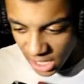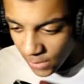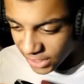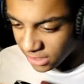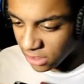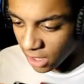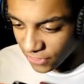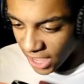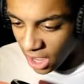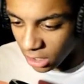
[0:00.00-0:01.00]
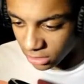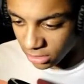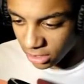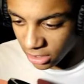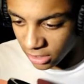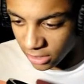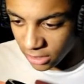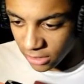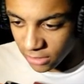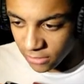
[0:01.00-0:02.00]
now we can start the hunt
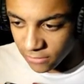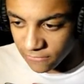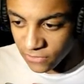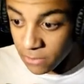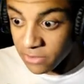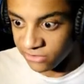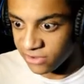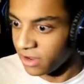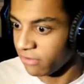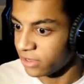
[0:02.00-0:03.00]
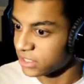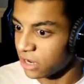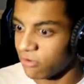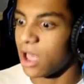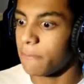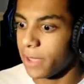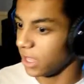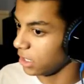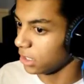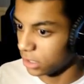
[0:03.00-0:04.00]
for the mysterious
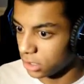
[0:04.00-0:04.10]
Harambe.